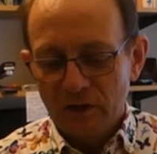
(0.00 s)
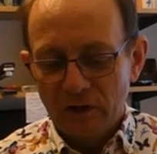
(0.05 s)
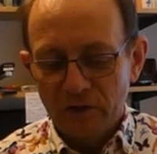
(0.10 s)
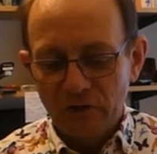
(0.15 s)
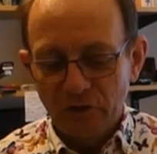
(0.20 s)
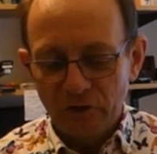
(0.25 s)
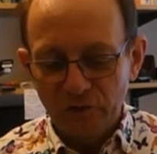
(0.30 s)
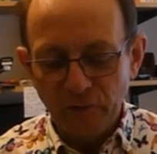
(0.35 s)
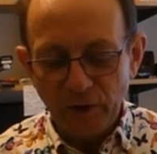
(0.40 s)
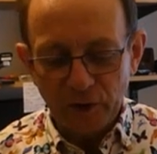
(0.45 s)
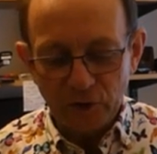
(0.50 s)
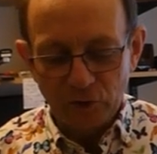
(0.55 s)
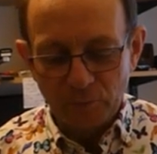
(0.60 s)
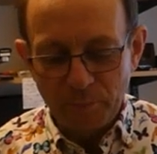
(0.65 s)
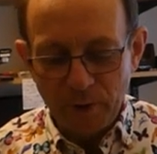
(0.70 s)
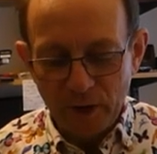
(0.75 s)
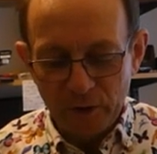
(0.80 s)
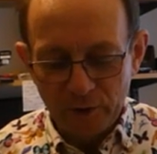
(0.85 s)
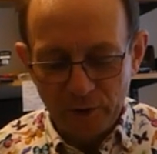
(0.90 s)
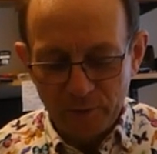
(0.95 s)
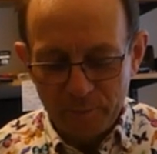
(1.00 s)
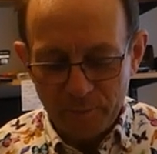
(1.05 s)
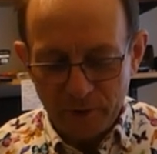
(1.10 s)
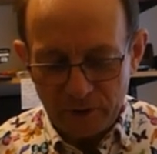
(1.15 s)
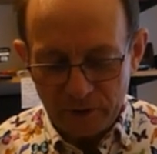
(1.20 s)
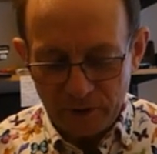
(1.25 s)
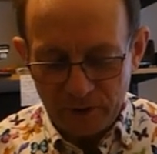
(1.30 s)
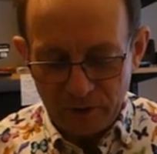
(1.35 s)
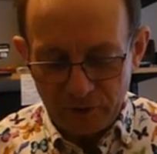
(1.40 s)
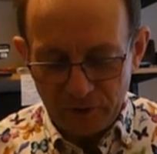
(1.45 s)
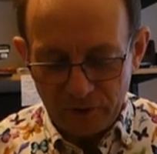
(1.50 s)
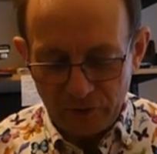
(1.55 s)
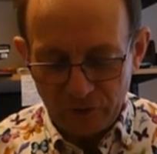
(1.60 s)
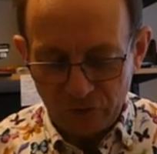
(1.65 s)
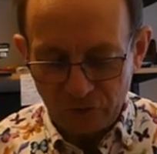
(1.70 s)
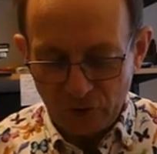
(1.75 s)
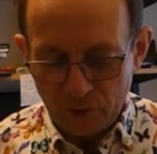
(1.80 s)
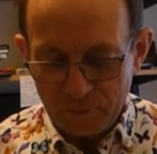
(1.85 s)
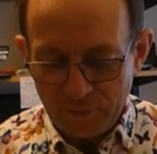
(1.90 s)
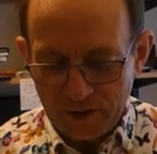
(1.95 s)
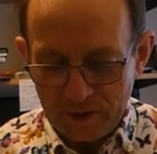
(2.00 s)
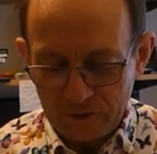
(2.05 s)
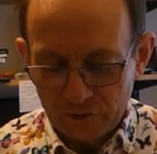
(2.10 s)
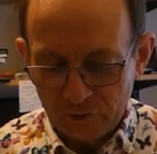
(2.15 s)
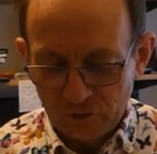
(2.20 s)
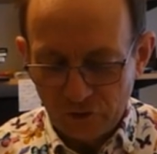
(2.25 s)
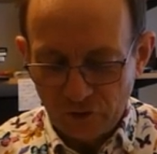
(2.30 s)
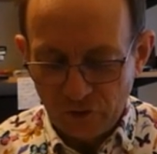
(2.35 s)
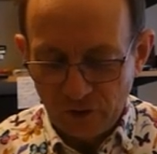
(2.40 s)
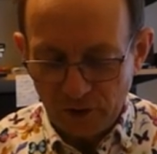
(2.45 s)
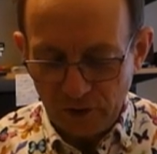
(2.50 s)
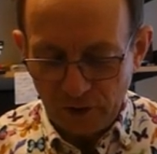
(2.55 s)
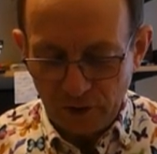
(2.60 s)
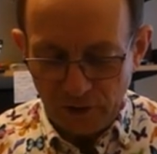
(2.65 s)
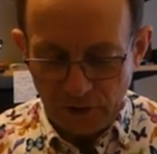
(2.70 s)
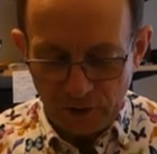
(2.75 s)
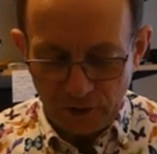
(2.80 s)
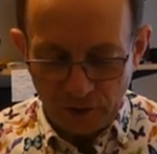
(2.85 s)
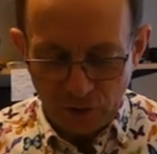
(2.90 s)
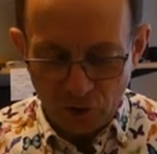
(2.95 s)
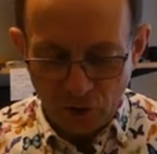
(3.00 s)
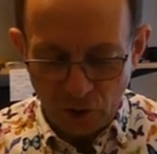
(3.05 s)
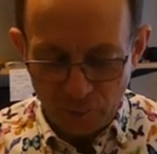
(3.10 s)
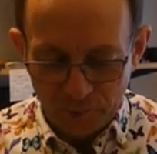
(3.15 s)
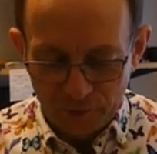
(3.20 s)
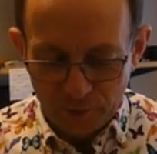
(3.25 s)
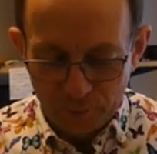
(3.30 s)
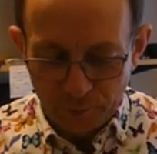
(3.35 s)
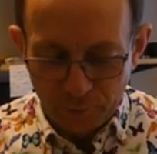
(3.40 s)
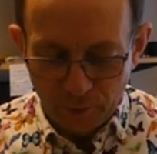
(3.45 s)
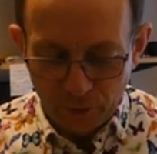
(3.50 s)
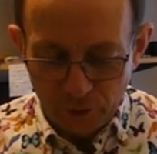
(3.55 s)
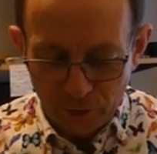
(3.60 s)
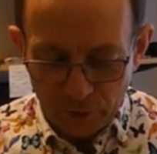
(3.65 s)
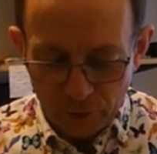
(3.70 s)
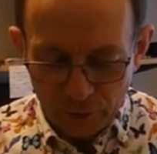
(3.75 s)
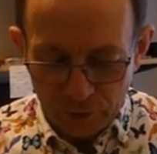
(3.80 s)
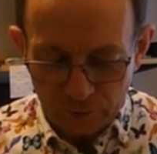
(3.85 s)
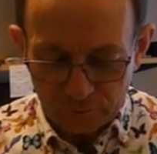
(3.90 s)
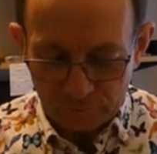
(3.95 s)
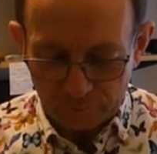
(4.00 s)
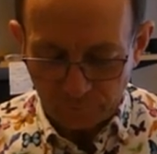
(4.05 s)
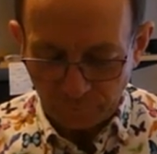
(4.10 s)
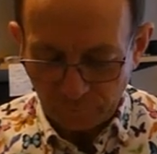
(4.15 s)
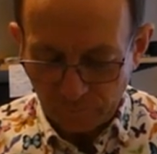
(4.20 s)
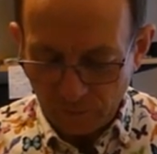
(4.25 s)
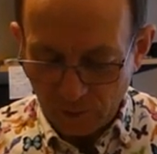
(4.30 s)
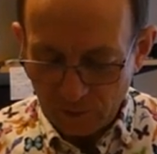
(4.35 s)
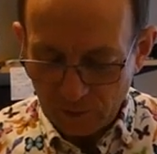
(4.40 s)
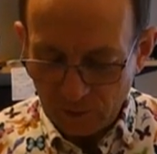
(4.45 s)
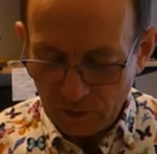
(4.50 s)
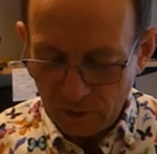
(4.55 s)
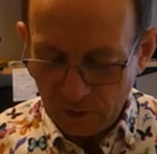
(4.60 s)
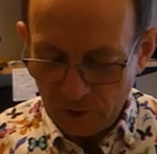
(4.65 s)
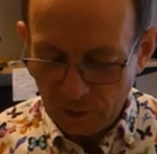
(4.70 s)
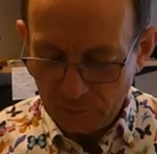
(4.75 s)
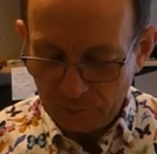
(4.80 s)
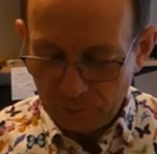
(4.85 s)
And this final poem is about the common blue, a